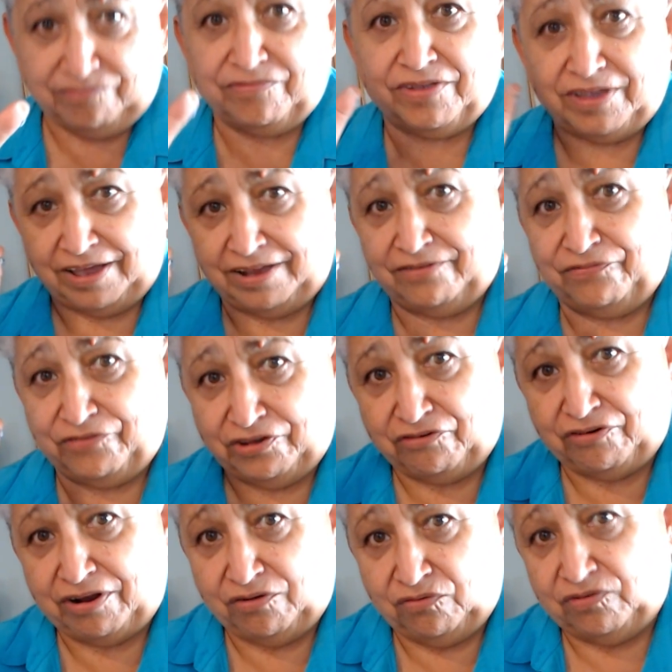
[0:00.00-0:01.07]
to kind of
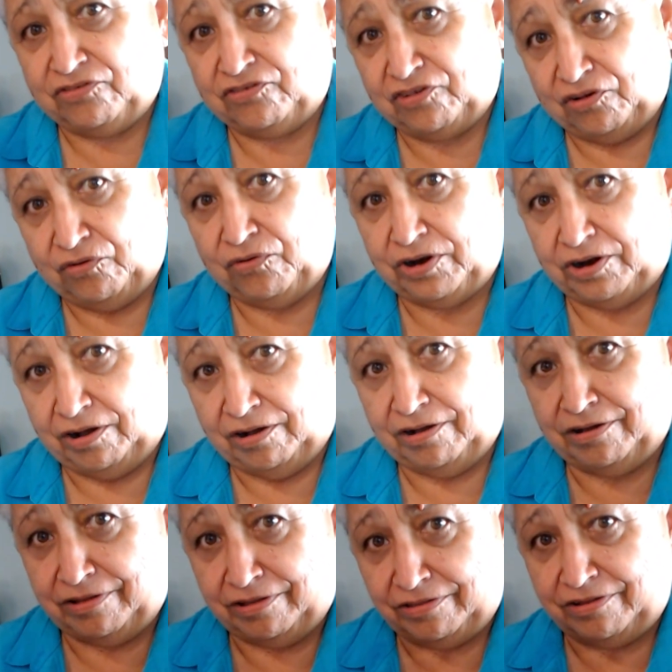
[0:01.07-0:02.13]
figure out what's going
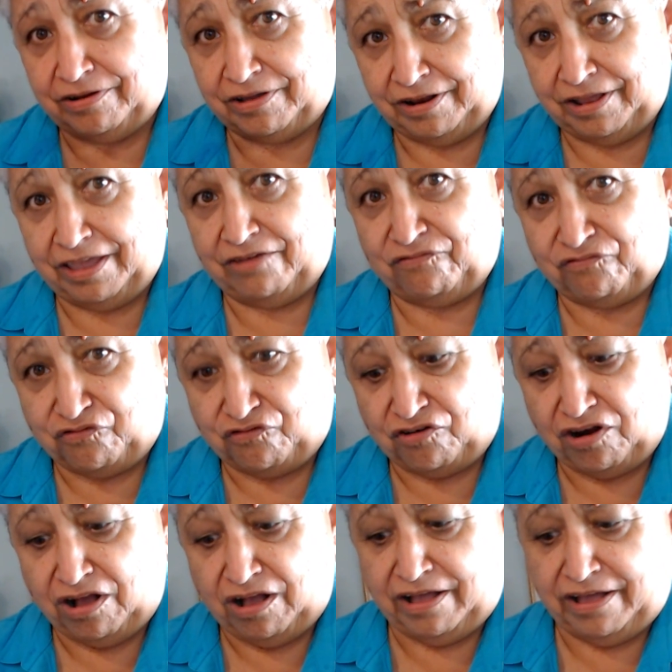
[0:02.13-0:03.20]
on. They're going to get
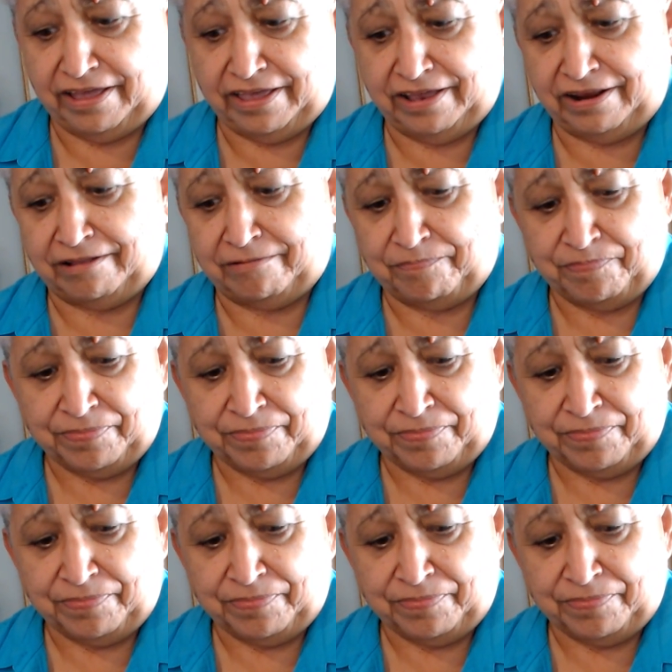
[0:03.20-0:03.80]
fried, and